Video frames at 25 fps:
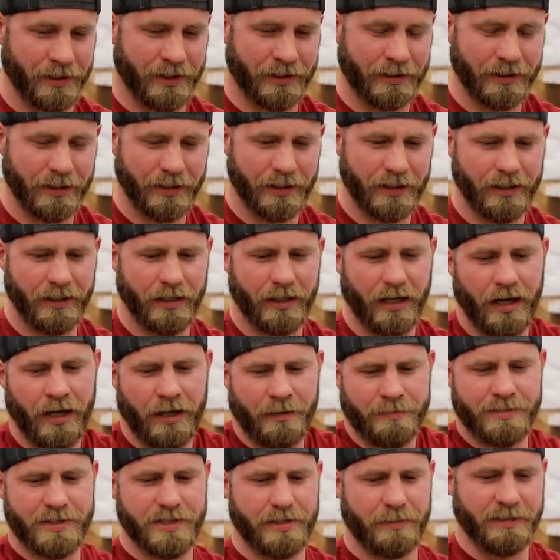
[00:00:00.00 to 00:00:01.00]
way.
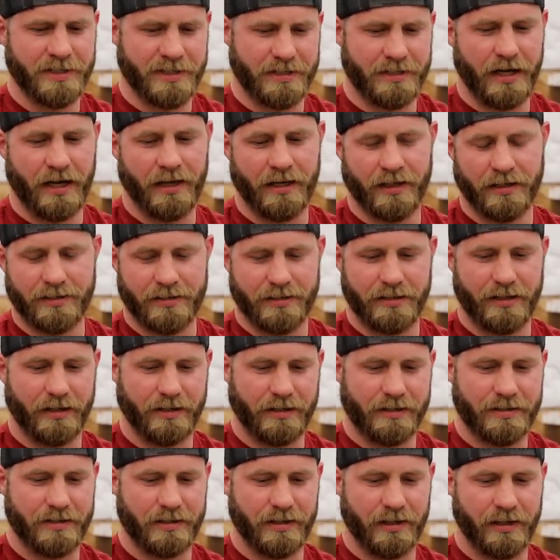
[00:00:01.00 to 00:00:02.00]
Um, some aesthetics, like
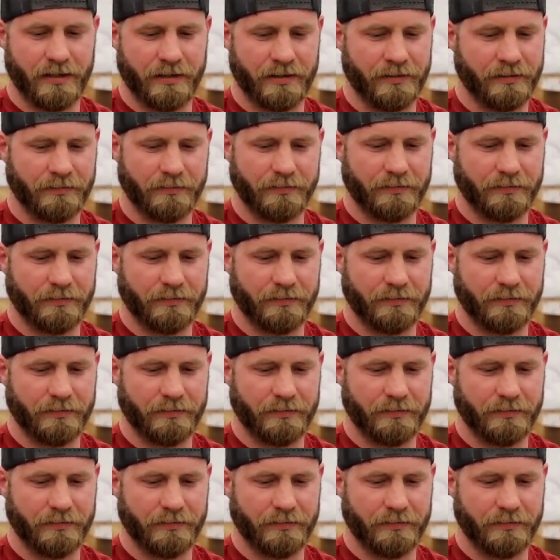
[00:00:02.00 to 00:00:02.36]
I said,